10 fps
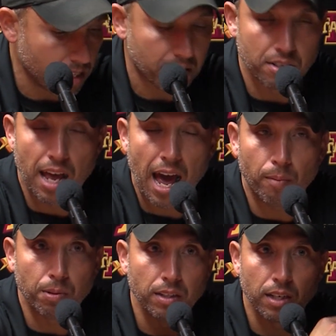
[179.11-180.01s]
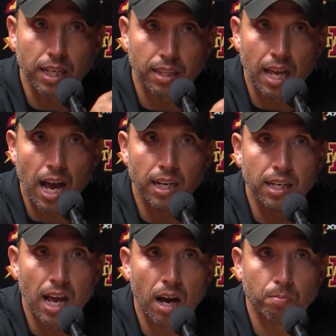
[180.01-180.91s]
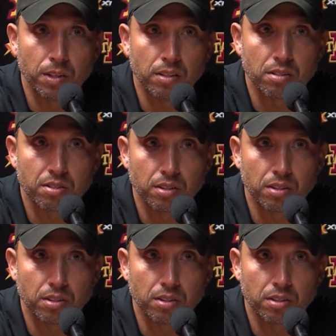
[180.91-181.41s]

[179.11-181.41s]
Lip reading: doesn't happen like that. It happens,